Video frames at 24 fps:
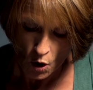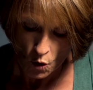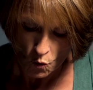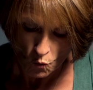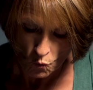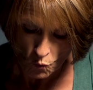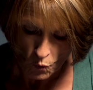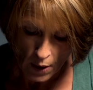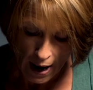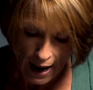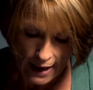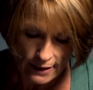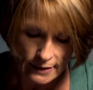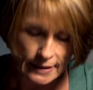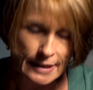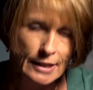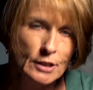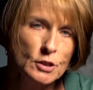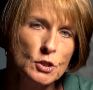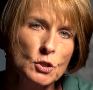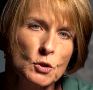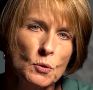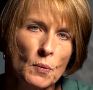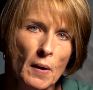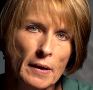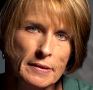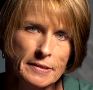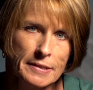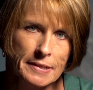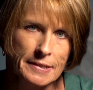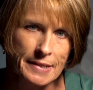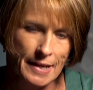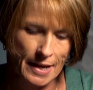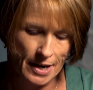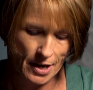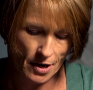rally to
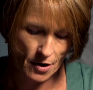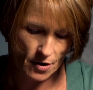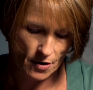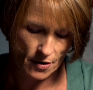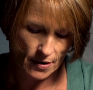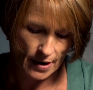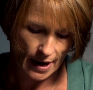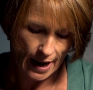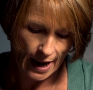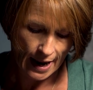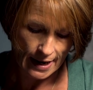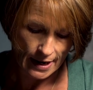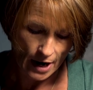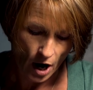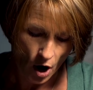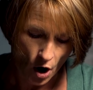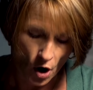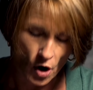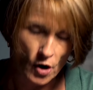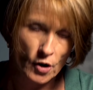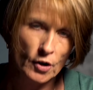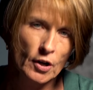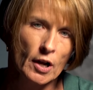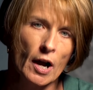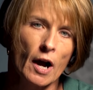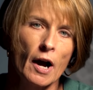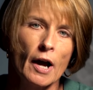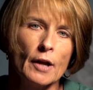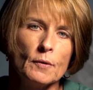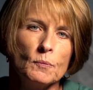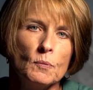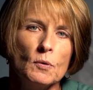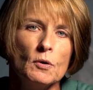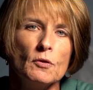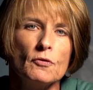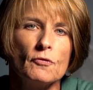us there, and our
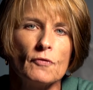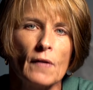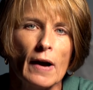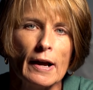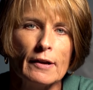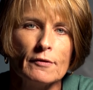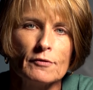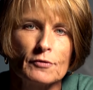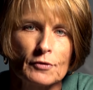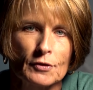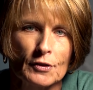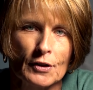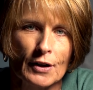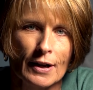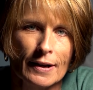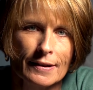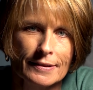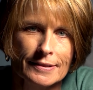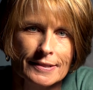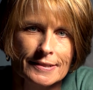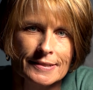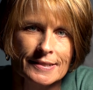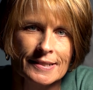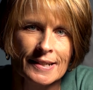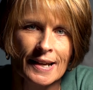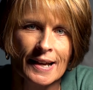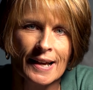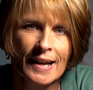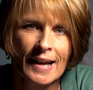God will fight for us.